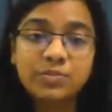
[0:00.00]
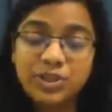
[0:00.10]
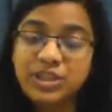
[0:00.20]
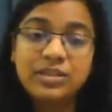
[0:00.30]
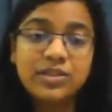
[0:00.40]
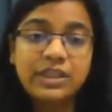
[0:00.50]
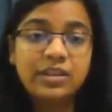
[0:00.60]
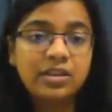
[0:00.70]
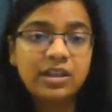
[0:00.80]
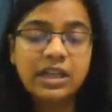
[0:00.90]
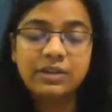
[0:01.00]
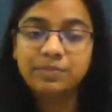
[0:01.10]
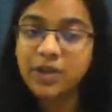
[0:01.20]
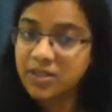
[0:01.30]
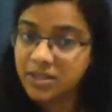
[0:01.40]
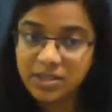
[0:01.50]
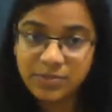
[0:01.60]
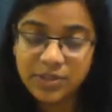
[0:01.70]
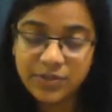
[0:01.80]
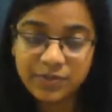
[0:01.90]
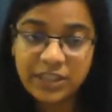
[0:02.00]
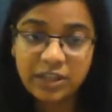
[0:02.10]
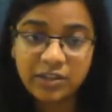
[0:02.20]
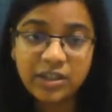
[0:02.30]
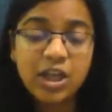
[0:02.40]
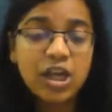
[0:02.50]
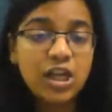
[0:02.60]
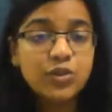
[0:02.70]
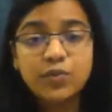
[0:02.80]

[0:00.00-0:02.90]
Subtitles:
Machines is 1500 and power systems is 1500.